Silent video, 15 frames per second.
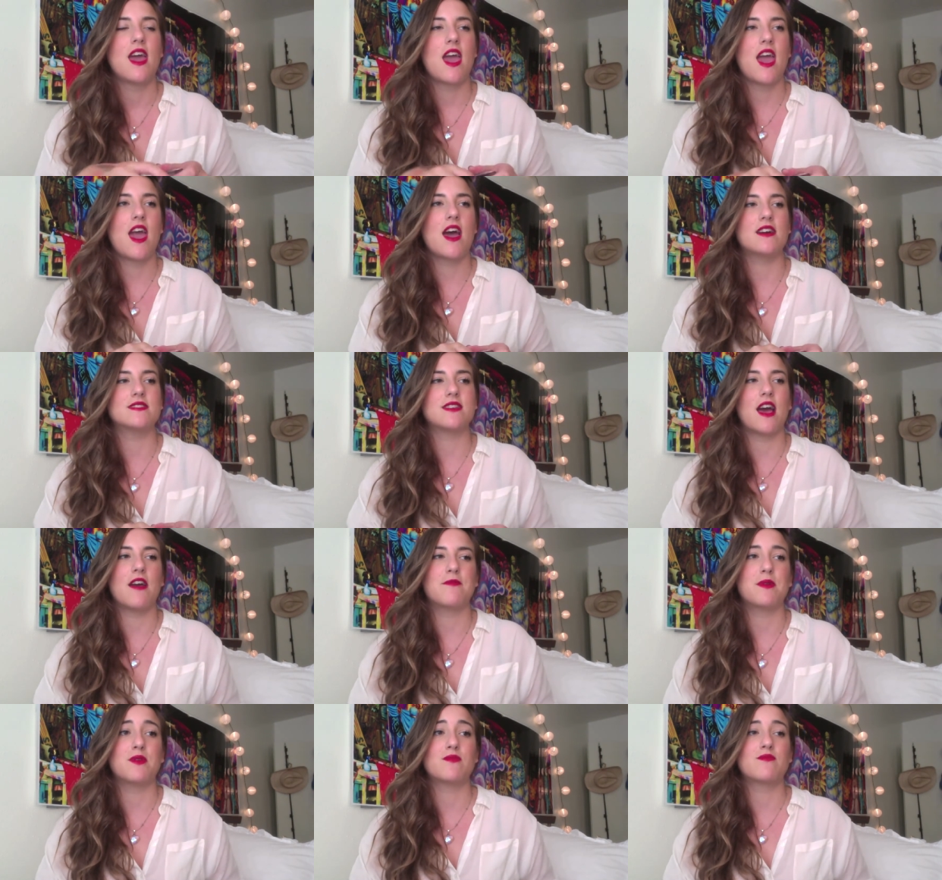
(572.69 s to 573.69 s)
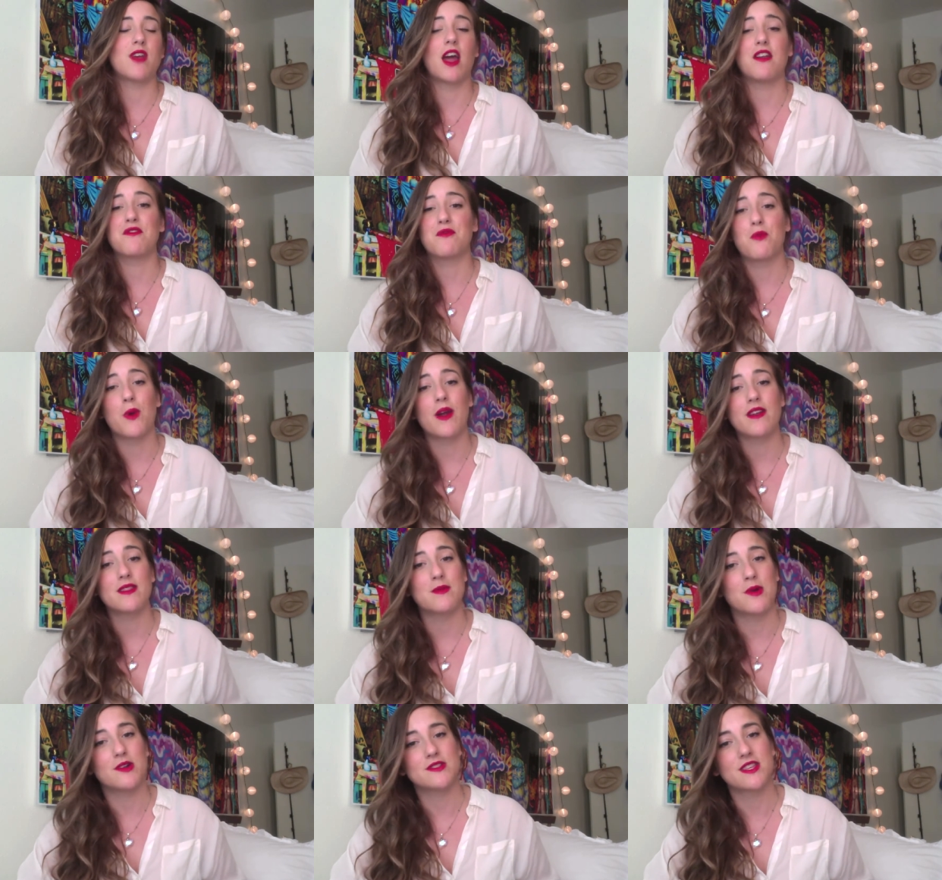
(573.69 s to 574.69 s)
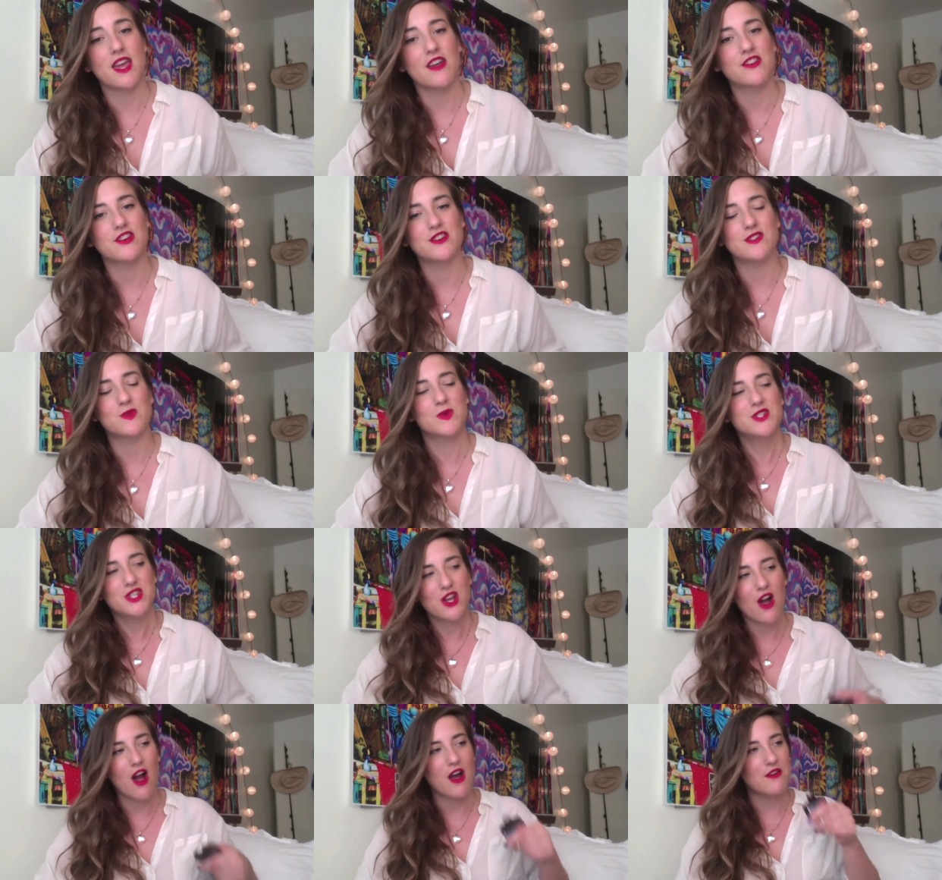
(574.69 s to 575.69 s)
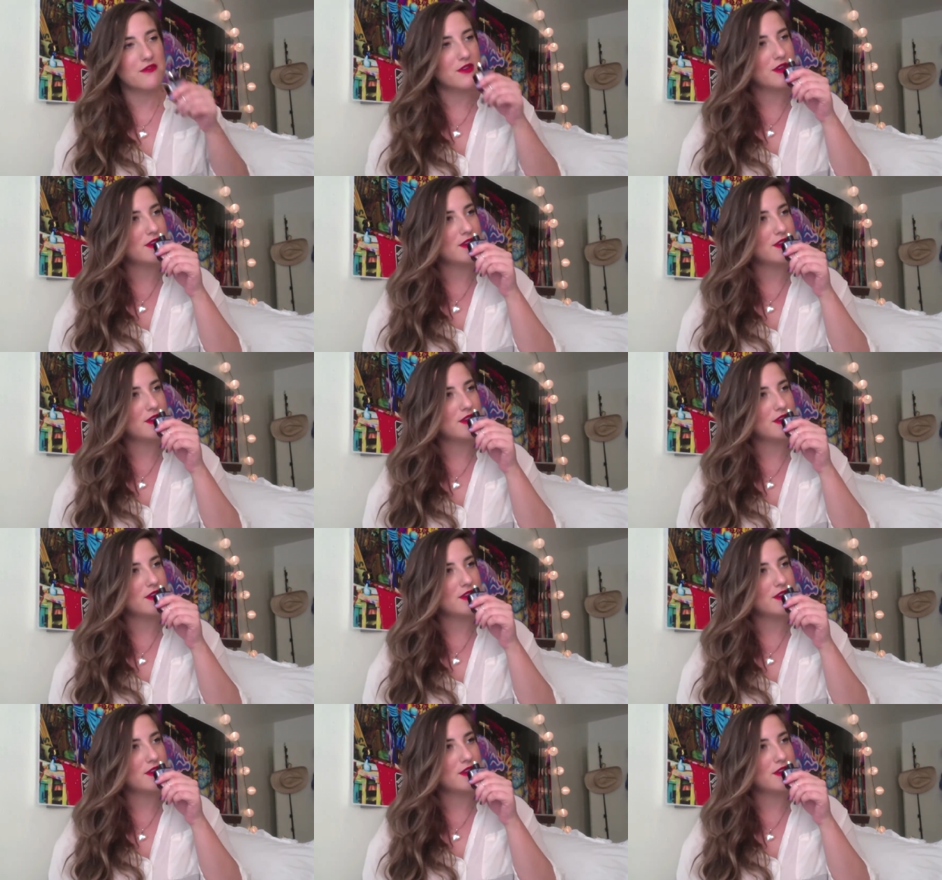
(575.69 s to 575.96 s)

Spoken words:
And I've been kind of wearing them all together, switching off.